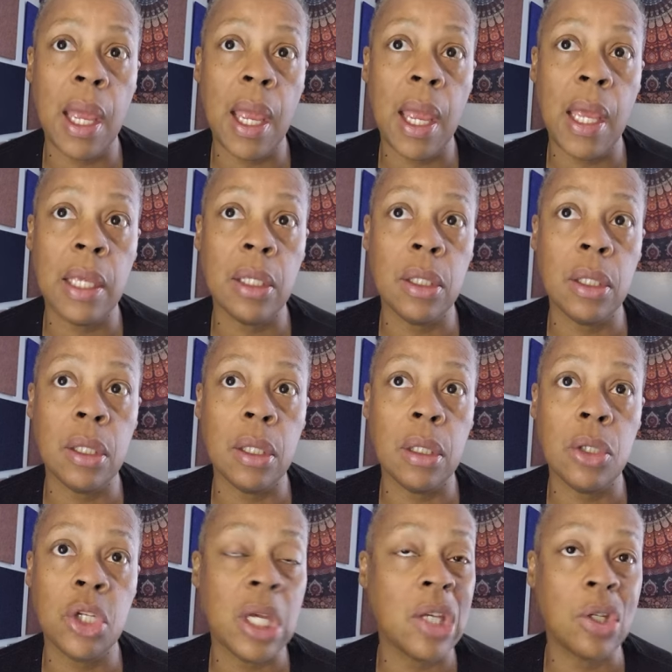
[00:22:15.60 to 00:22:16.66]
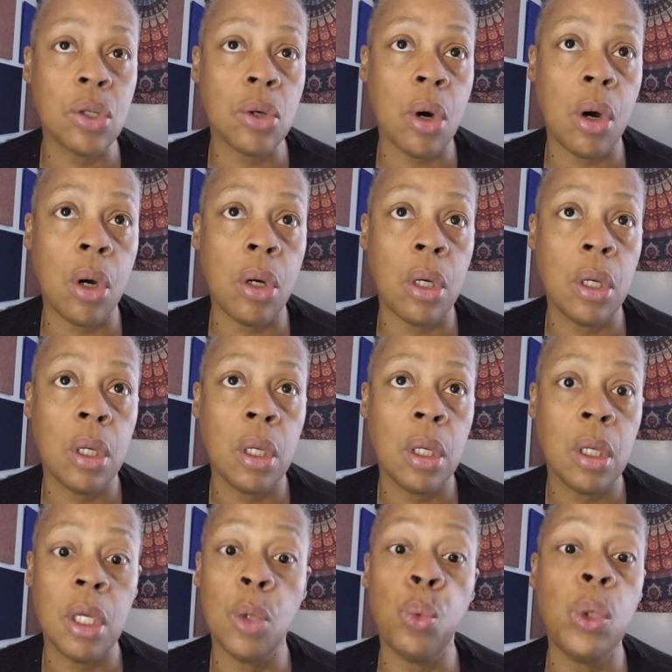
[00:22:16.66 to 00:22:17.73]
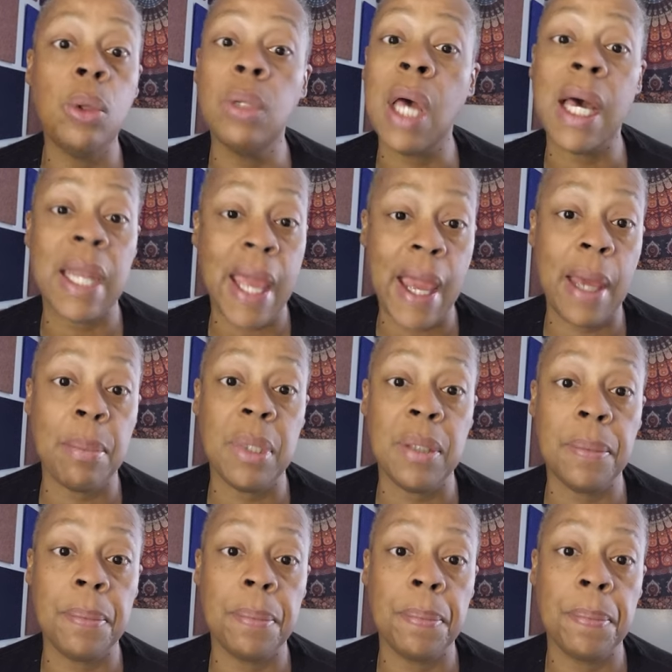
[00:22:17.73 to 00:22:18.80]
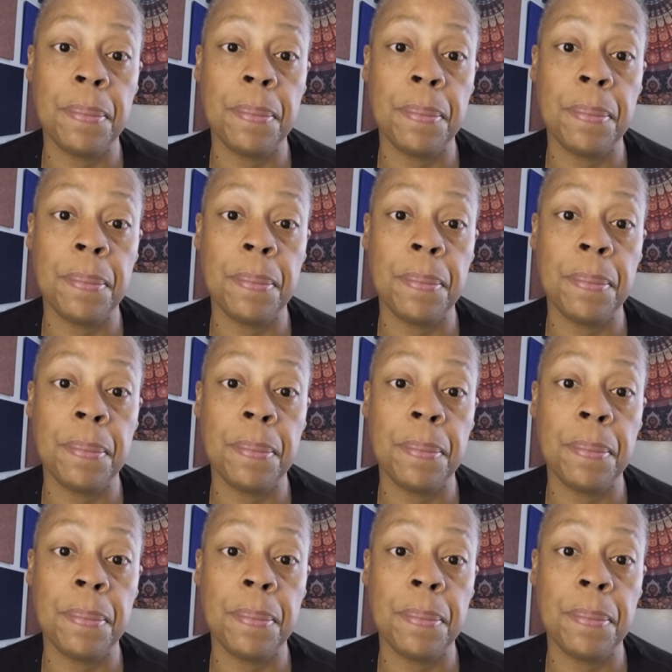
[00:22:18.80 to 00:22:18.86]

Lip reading: and chances are it will not happen.